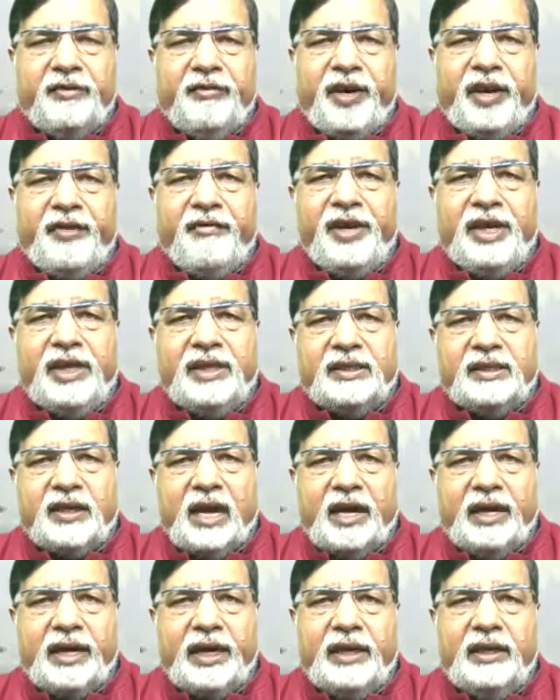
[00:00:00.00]
when we
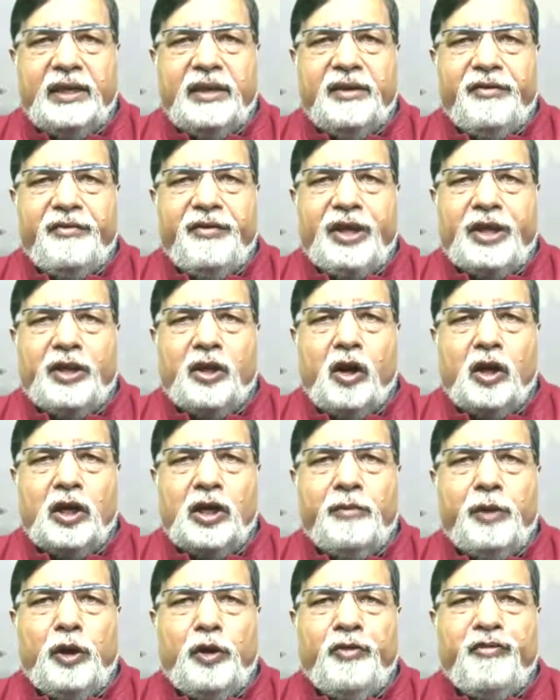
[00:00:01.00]
started, we talked
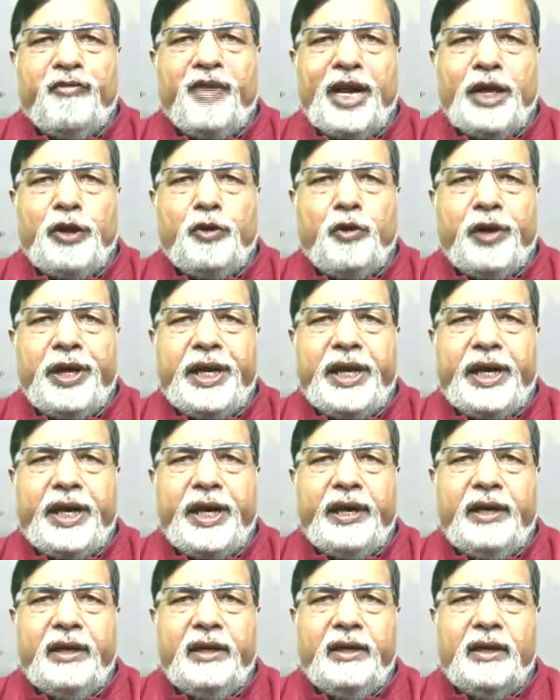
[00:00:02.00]
about when to
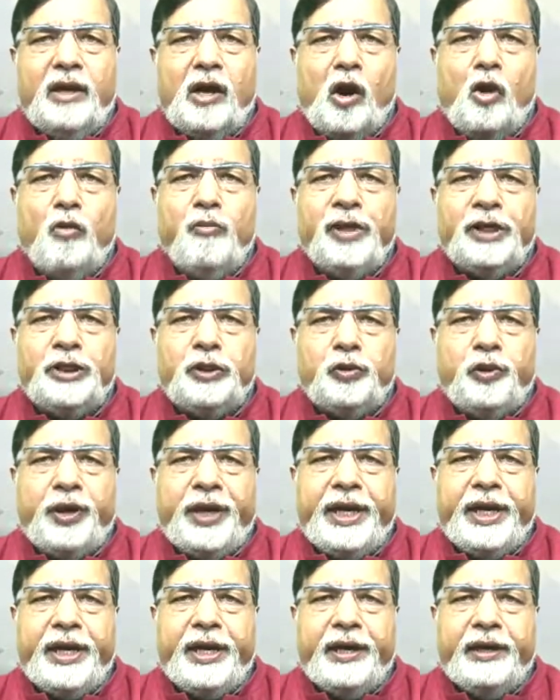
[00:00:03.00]
irrigate, how much to
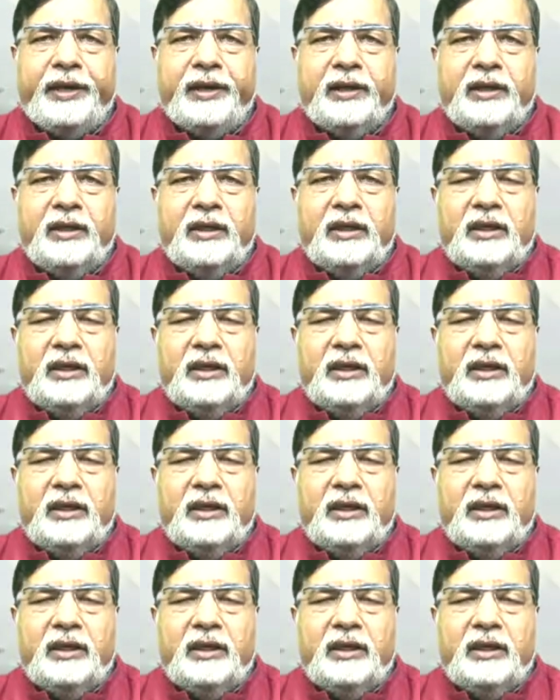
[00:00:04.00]
irrigate.